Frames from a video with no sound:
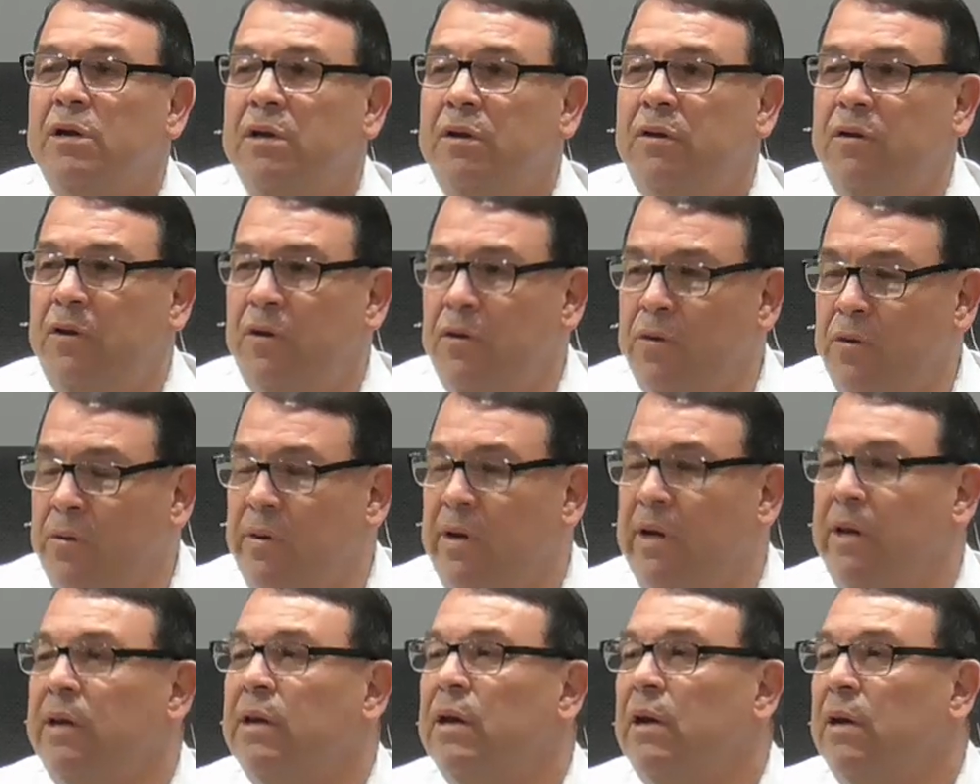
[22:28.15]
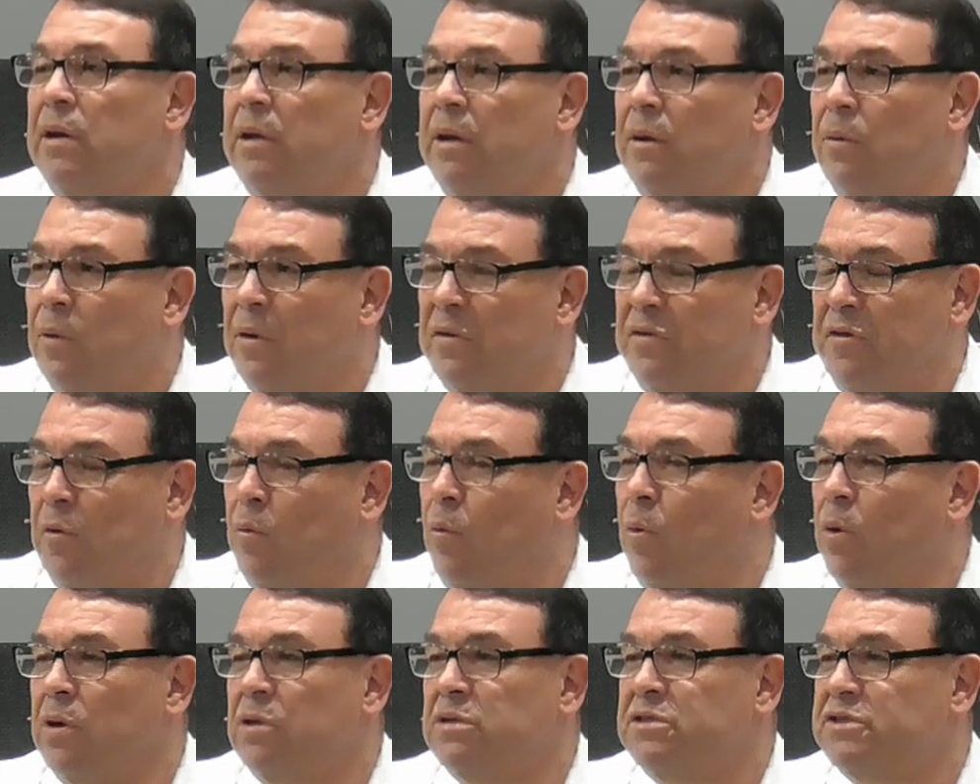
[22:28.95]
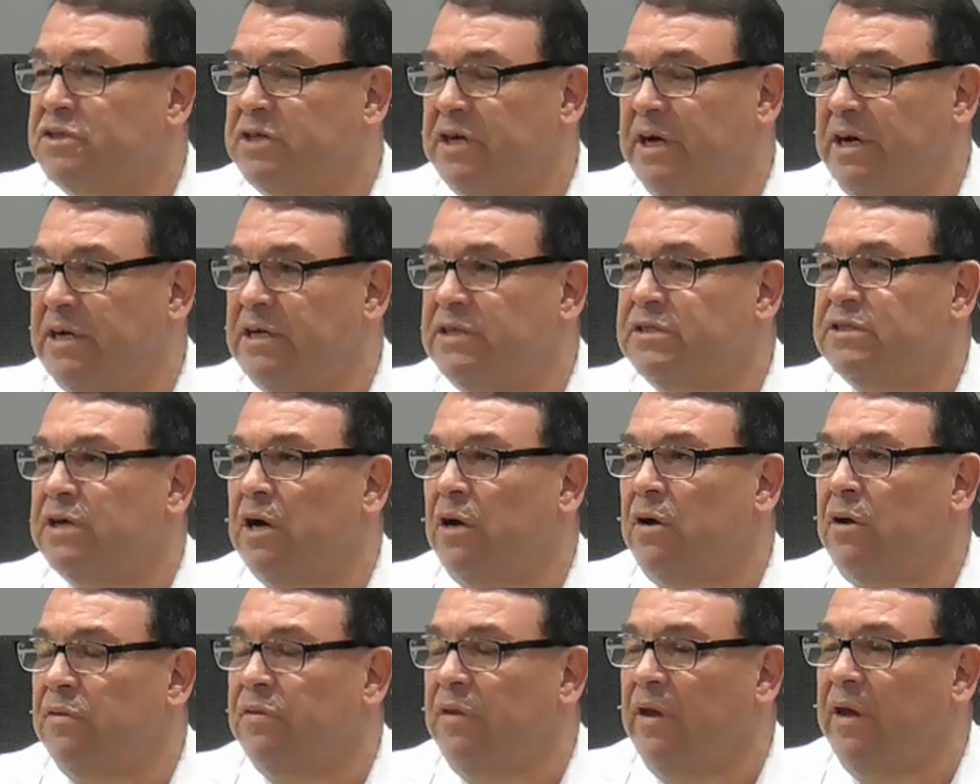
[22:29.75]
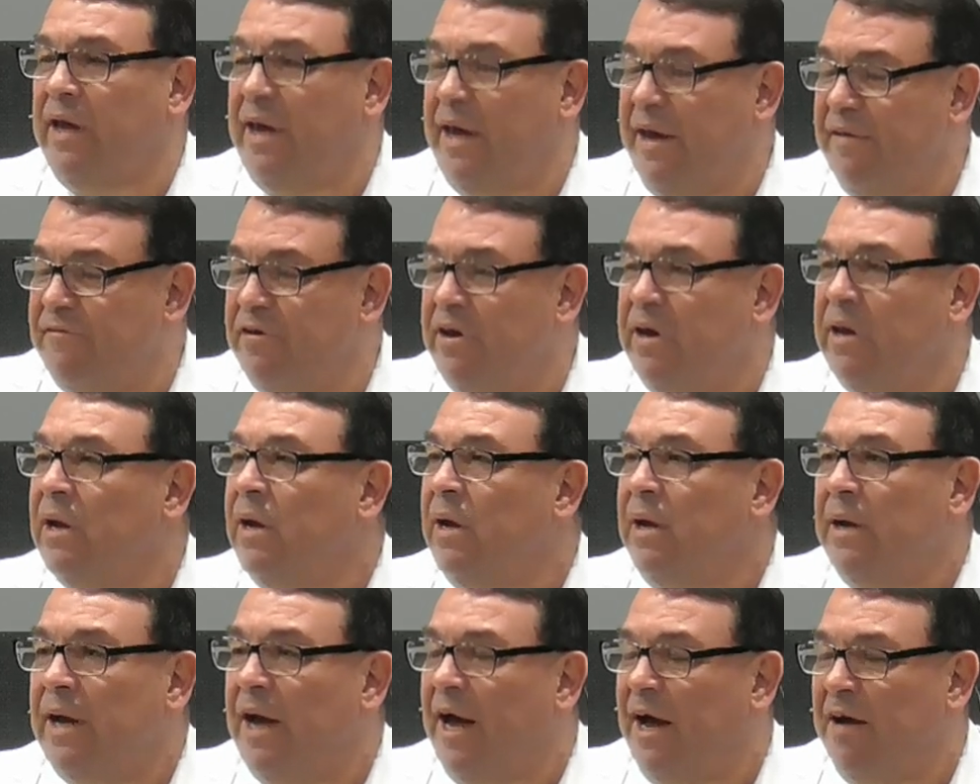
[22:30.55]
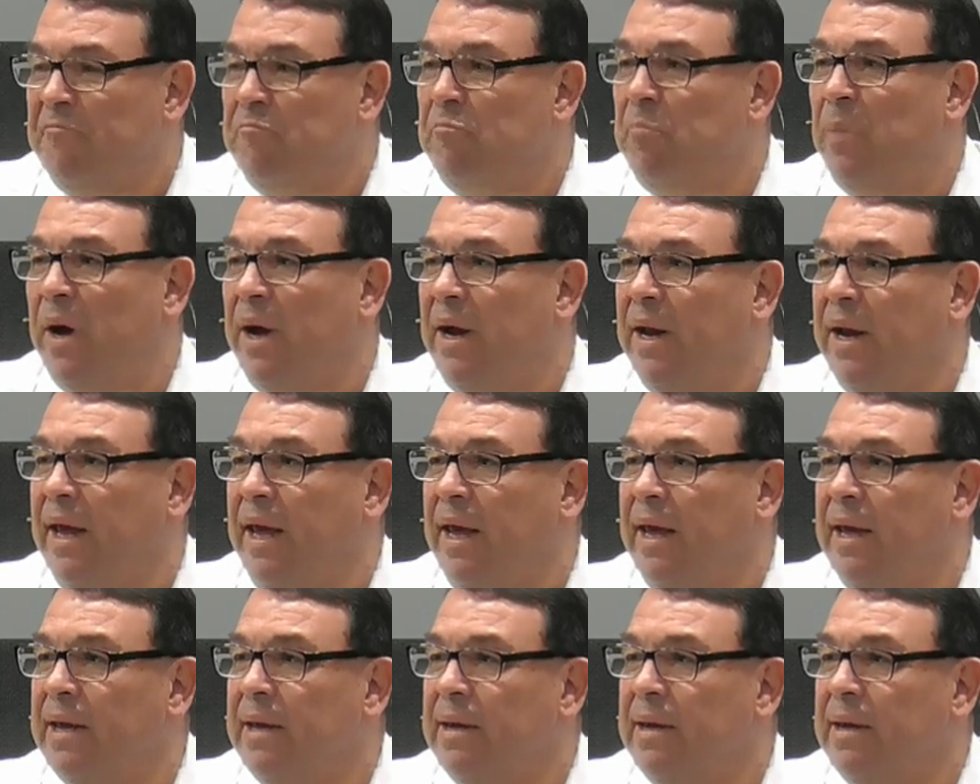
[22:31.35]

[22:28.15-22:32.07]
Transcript: doing what the word says on the giving of money.